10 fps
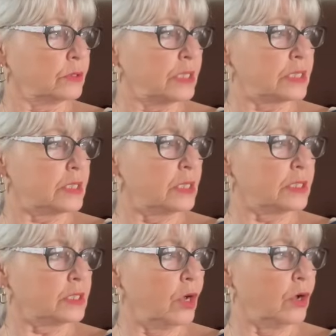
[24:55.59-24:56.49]

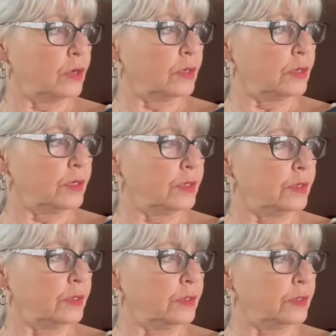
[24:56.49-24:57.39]

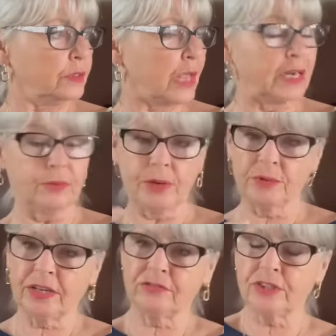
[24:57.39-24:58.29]
Anyway,
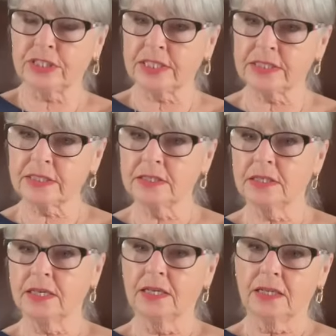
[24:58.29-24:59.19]
whatever it is,
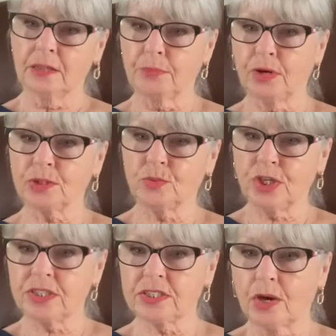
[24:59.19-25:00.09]
the posh
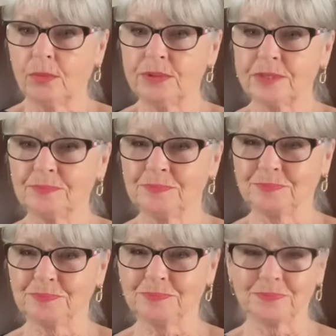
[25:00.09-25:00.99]
worktops.
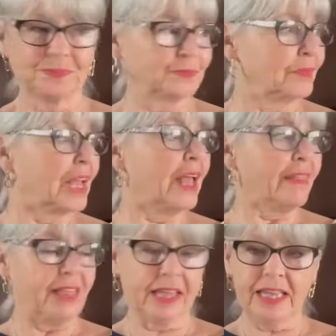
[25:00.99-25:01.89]

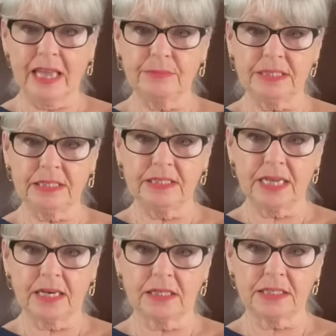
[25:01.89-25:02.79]
They came and did
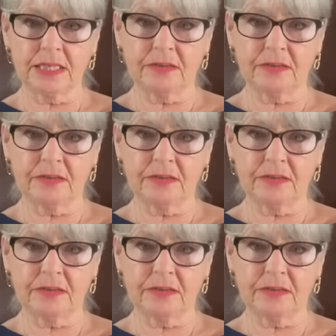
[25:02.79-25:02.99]
that because they